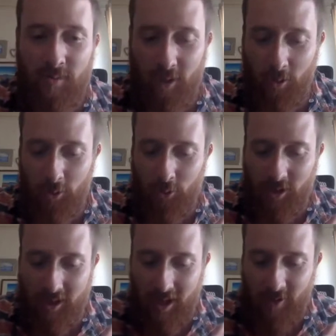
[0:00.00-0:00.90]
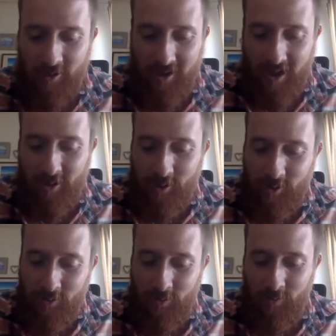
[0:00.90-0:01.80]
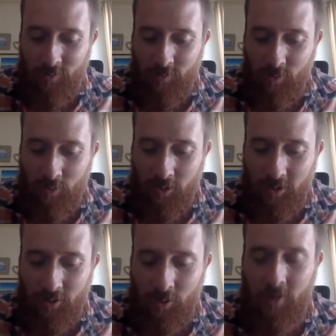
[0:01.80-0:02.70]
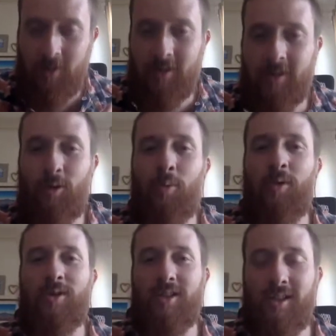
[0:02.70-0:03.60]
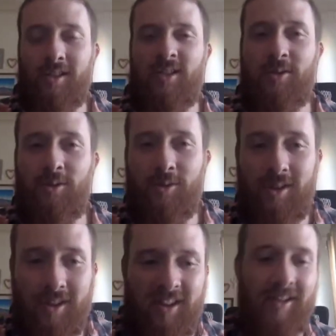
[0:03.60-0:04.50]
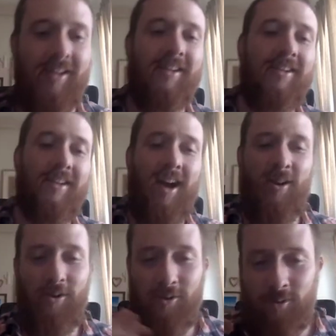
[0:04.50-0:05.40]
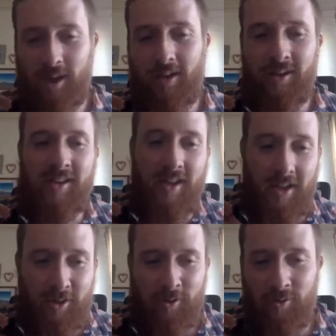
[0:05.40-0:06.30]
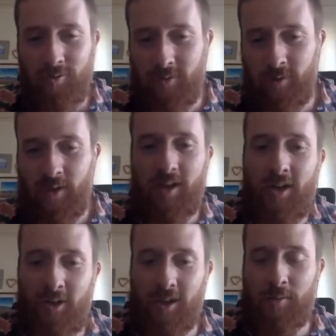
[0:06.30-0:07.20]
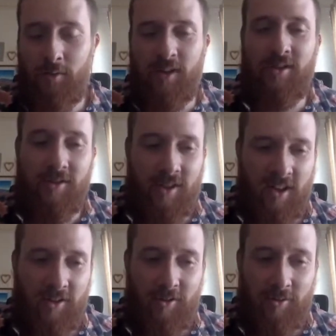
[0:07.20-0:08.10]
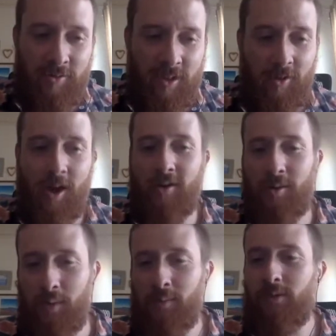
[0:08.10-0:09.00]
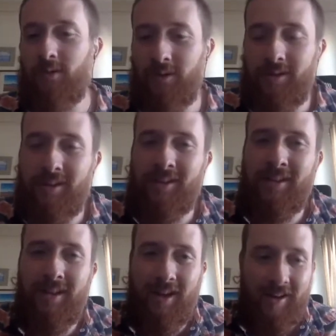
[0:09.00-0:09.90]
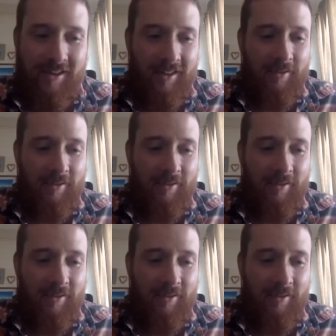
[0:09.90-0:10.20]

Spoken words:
going through the standard cycles of what corporations need to do is like how to scale this, how do you get some investors, how do you, hire some people, that kind of stuff.